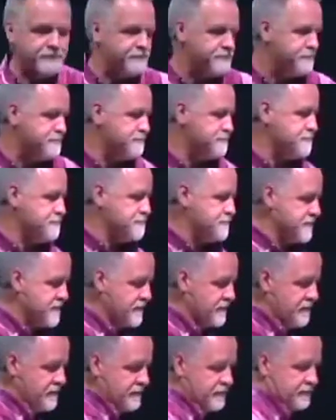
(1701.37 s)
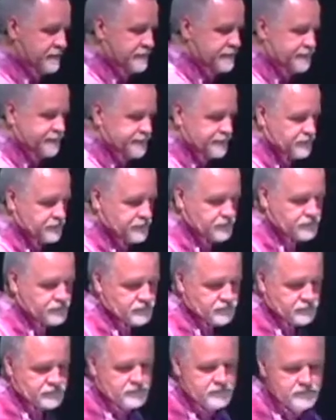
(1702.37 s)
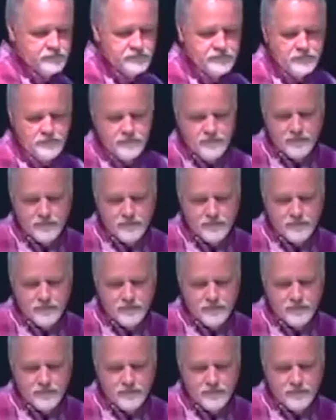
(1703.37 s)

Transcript: [no speech]